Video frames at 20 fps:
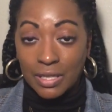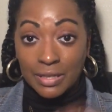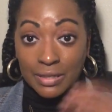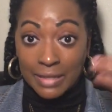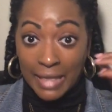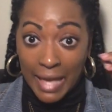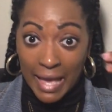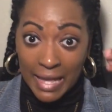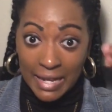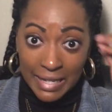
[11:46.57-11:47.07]

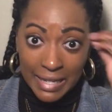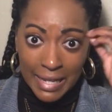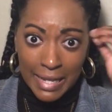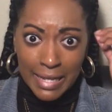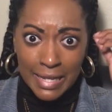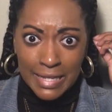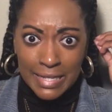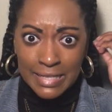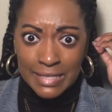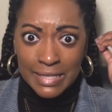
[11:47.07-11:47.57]
That
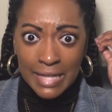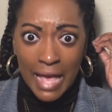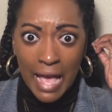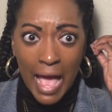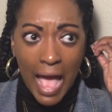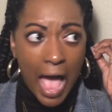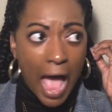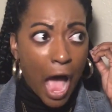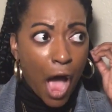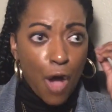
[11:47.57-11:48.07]
is
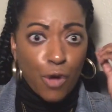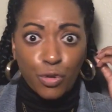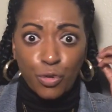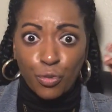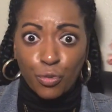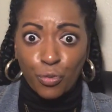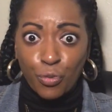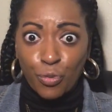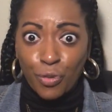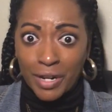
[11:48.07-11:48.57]

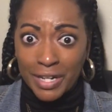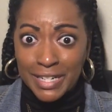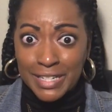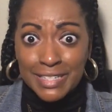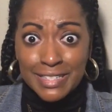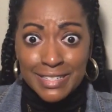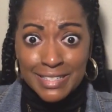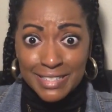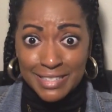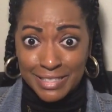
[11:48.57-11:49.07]

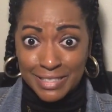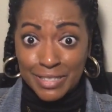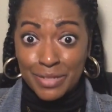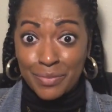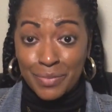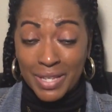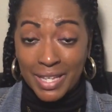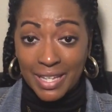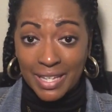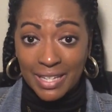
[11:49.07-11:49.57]
outrageous to
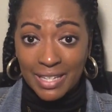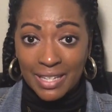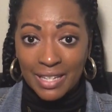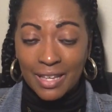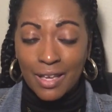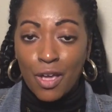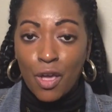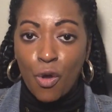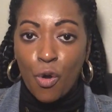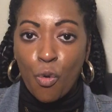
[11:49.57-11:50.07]
me.
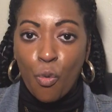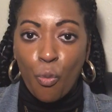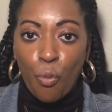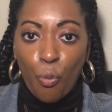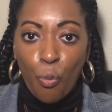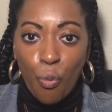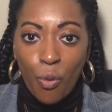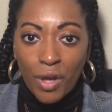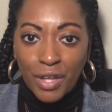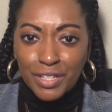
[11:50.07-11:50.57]

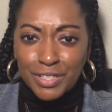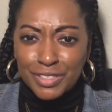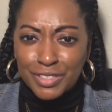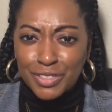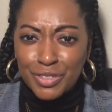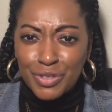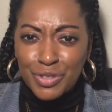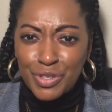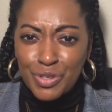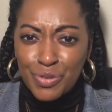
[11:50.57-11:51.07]
What do
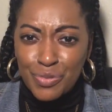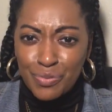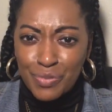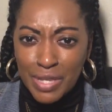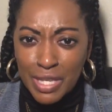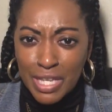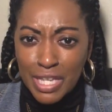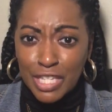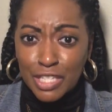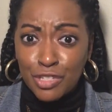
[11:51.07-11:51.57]
you
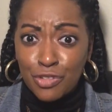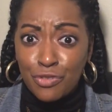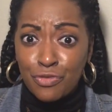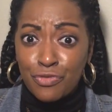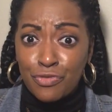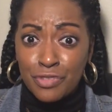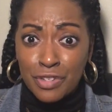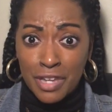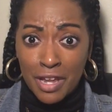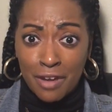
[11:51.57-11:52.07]
mean you've
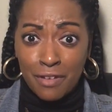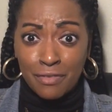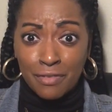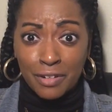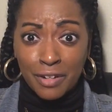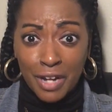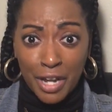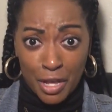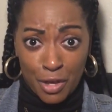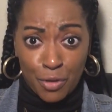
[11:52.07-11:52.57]

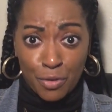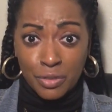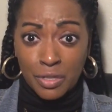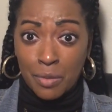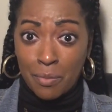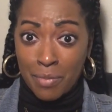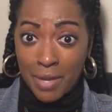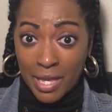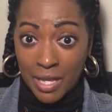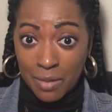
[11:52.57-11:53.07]
never held a
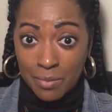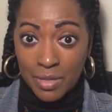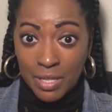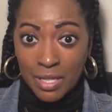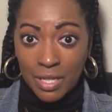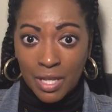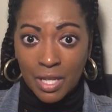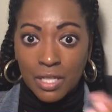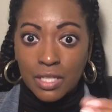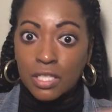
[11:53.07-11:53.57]

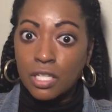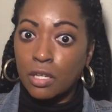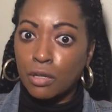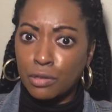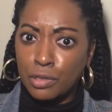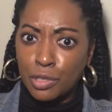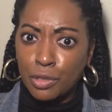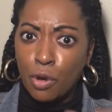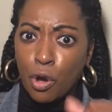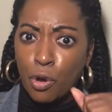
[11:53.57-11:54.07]
baby until
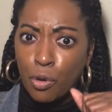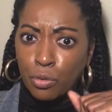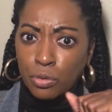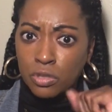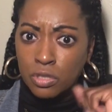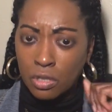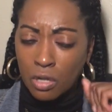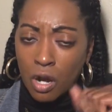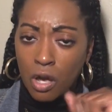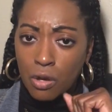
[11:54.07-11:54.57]
you hold
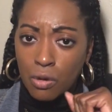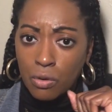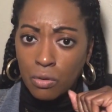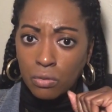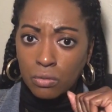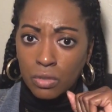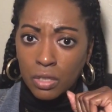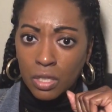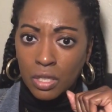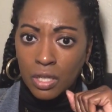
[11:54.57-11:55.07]
your
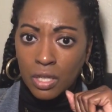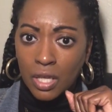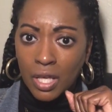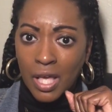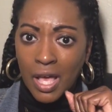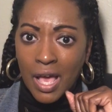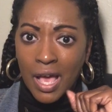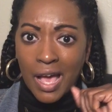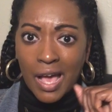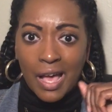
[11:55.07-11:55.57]
own?
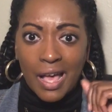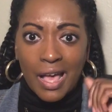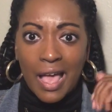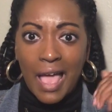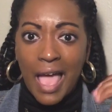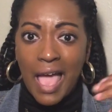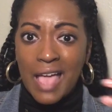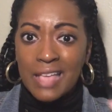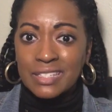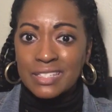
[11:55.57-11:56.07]

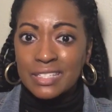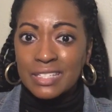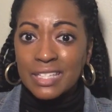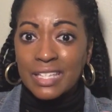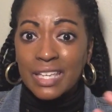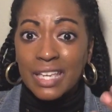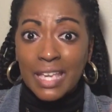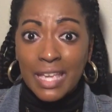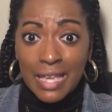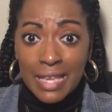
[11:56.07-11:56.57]
As
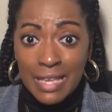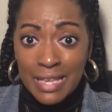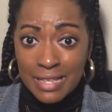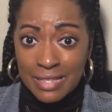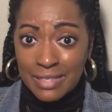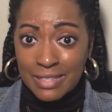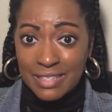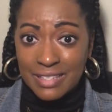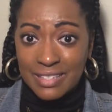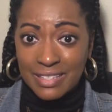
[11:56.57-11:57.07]

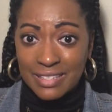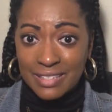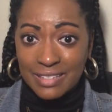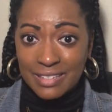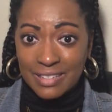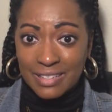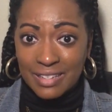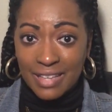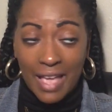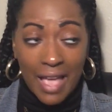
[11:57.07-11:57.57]
kids,
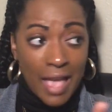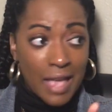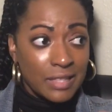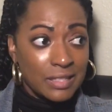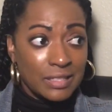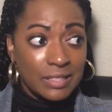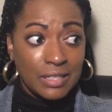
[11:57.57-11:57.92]
I'm